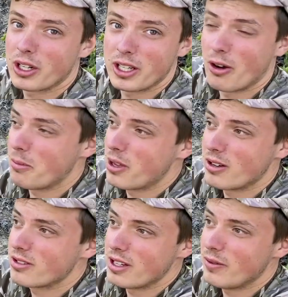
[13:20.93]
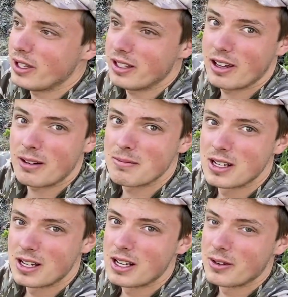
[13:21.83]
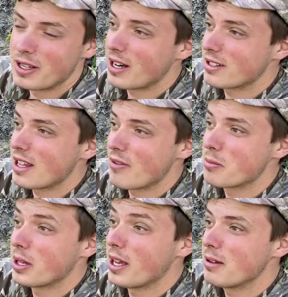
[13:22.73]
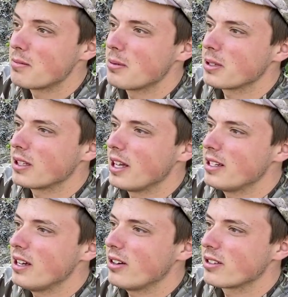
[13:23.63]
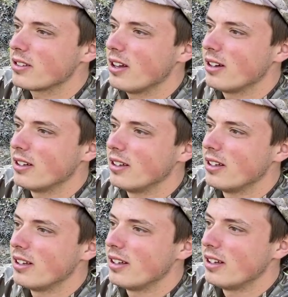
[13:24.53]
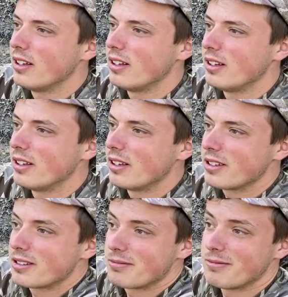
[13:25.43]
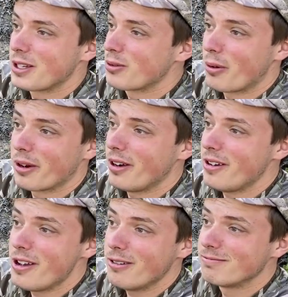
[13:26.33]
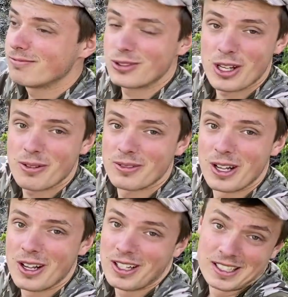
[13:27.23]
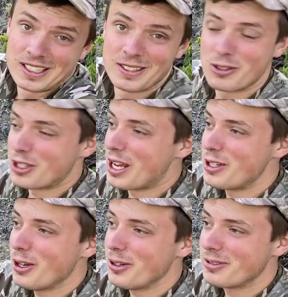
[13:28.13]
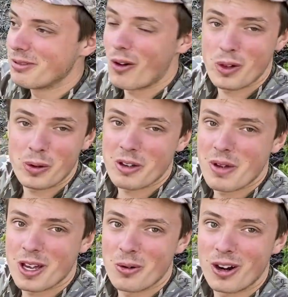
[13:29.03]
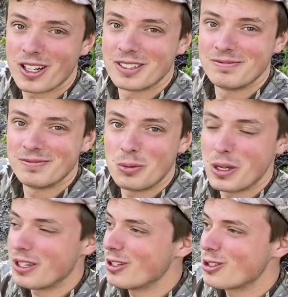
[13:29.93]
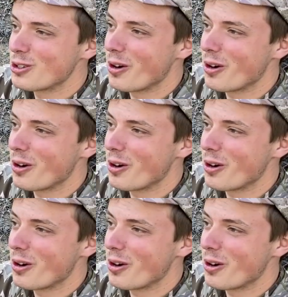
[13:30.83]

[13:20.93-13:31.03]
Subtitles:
go up there and see if we can get them. We actually have a play on public land elk, so that's what we're gonna do. See, stay tuned. Hopefully we can make it work. It'll be a good story